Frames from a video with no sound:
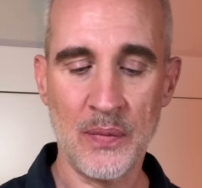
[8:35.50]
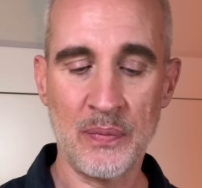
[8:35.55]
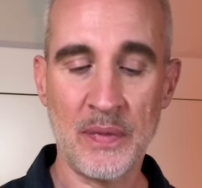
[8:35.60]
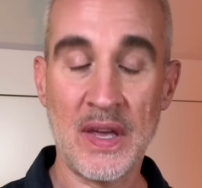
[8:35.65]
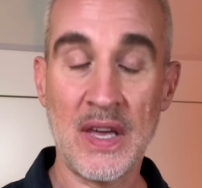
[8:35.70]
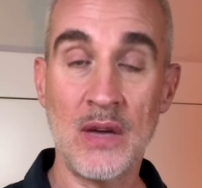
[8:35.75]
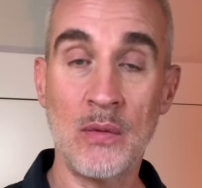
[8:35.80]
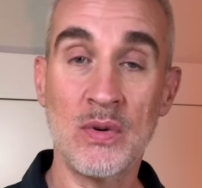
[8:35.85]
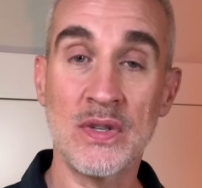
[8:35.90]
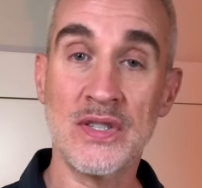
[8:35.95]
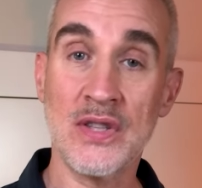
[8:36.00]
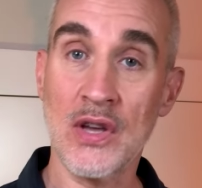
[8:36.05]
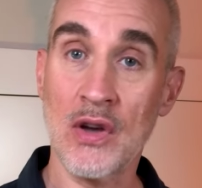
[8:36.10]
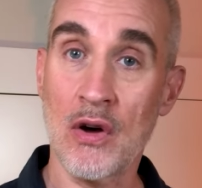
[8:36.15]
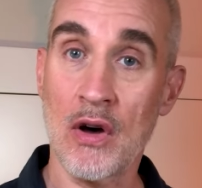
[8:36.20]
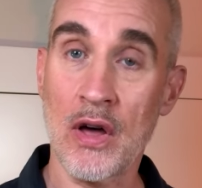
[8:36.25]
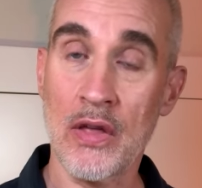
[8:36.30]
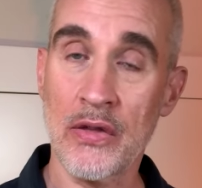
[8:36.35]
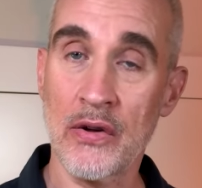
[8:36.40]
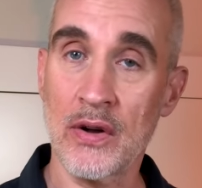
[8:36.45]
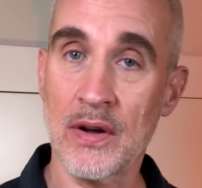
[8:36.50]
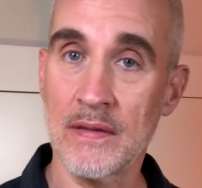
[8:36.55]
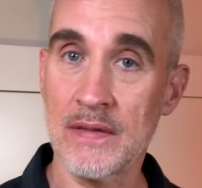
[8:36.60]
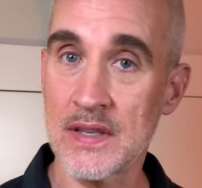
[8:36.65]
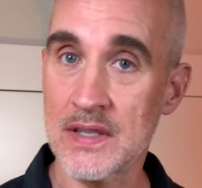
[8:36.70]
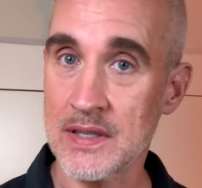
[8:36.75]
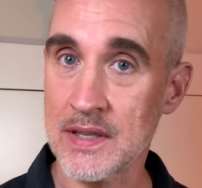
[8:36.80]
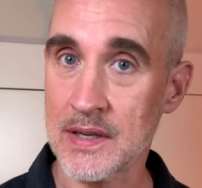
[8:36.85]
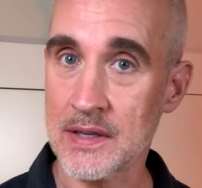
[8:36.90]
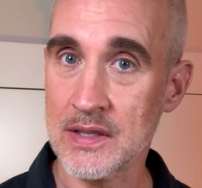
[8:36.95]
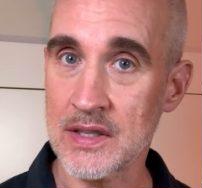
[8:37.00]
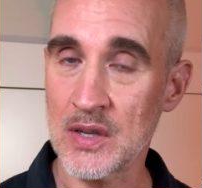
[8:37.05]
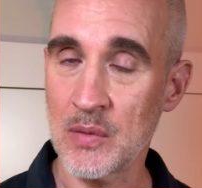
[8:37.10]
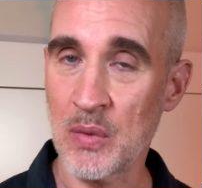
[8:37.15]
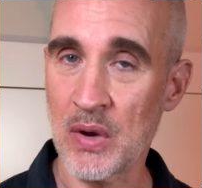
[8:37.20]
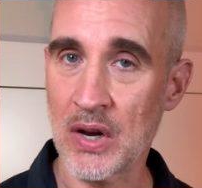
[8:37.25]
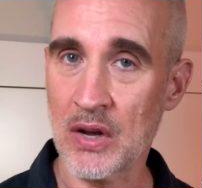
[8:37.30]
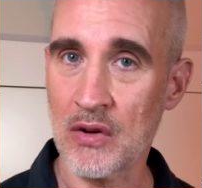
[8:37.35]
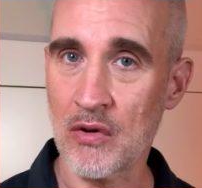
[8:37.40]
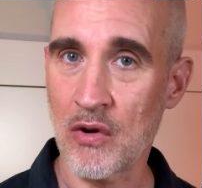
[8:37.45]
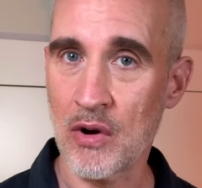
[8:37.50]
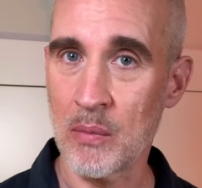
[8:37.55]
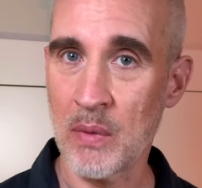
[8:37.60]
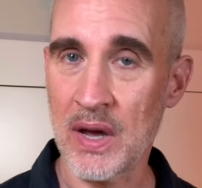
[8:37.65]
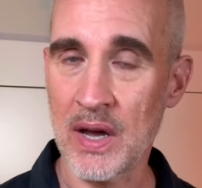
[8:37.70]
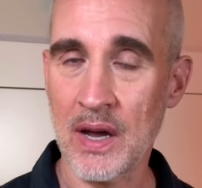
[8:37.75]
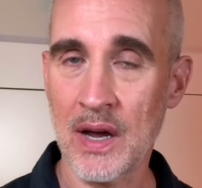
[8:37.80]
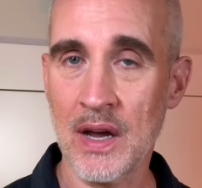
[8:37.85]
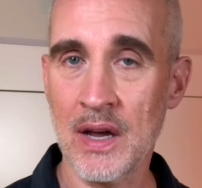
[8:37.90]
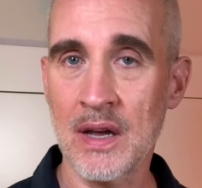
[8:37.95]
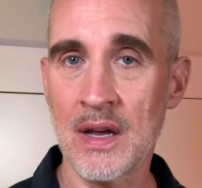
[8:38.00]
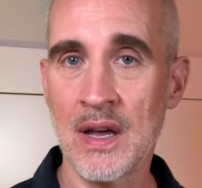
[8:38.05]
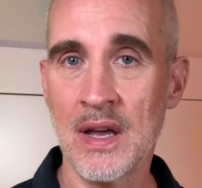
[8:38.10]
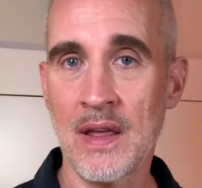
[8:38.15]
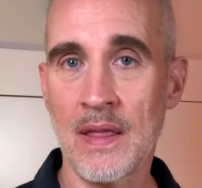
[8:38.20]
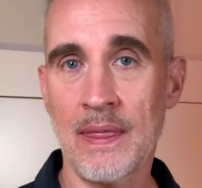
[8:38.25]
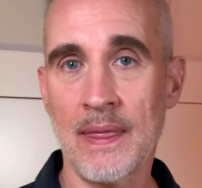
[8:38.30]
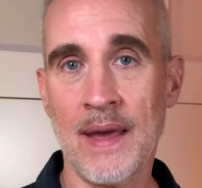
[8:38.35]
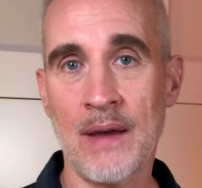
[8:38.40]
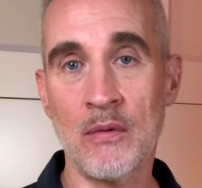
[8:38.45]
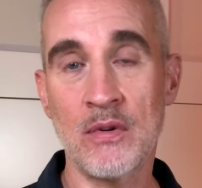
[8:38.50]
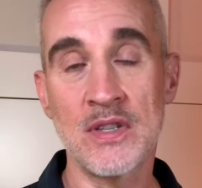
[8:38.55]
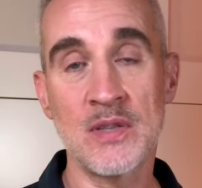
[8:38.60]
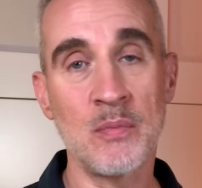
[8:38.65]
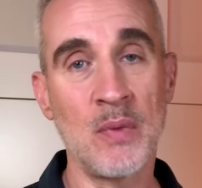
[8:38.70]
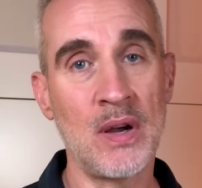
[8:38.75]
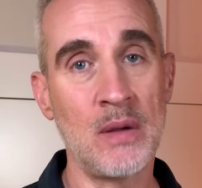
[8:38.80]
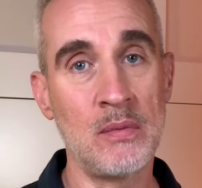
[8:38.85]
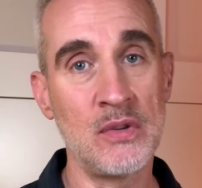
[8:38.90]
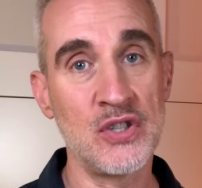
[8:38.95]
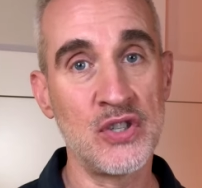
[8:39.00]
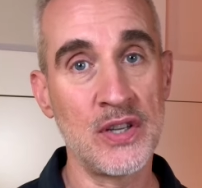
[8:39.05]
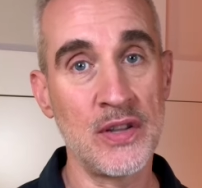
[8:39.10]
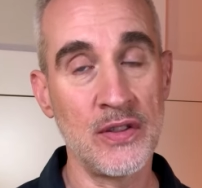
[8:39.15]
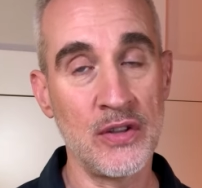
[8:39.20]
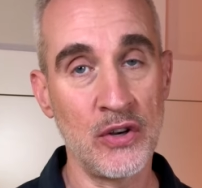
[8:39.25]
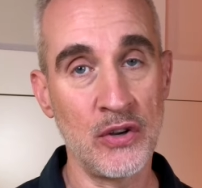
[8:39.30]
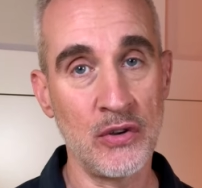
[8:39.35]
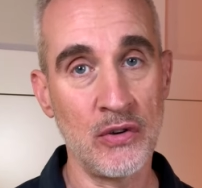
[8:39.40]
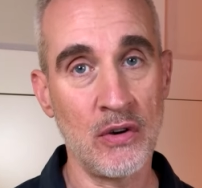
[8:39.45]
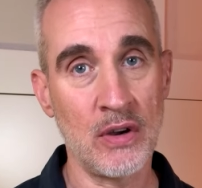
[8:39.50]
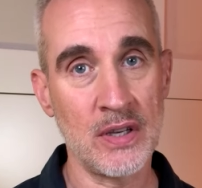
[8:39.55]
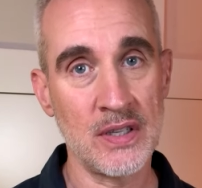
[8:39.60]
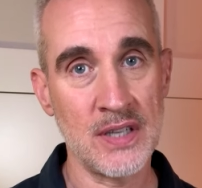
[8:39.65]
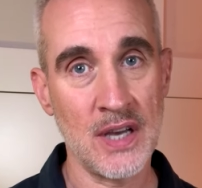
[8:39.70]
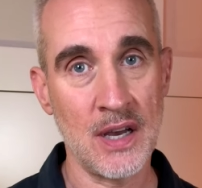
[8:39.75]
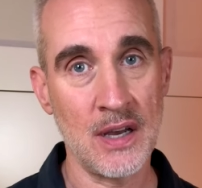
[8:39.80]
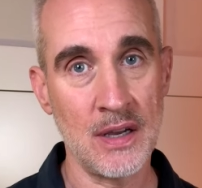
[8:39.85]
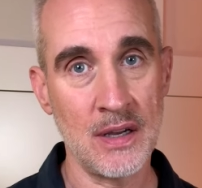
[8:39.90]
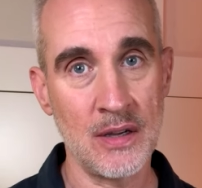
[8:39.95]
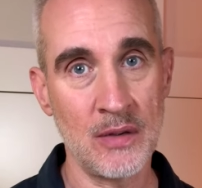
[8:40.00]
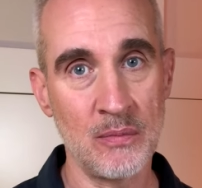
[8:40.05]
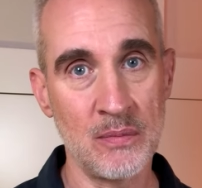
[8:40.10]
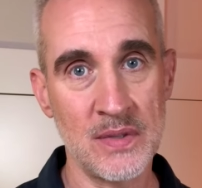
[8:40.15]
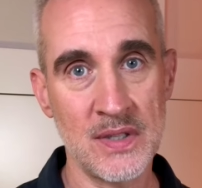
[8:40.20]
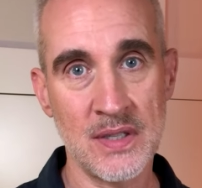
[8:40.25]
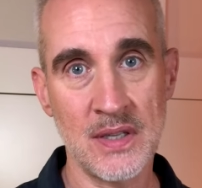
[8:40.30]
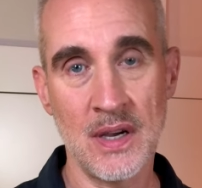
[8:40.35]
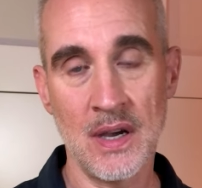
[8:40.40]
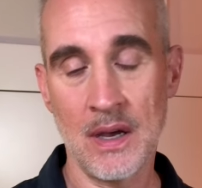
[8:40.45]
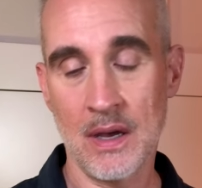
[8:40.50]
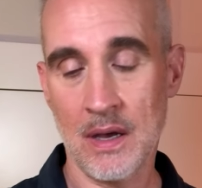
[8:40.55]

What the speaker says: he was the author of the 60 Minute Gourmet that was published in the New York Times